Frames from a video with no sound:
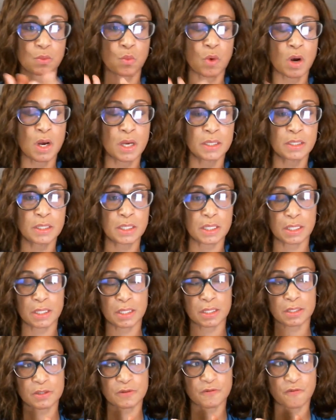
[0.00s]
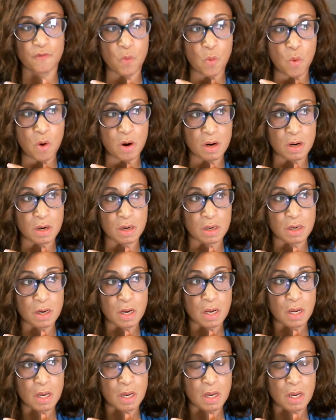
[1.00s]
One is for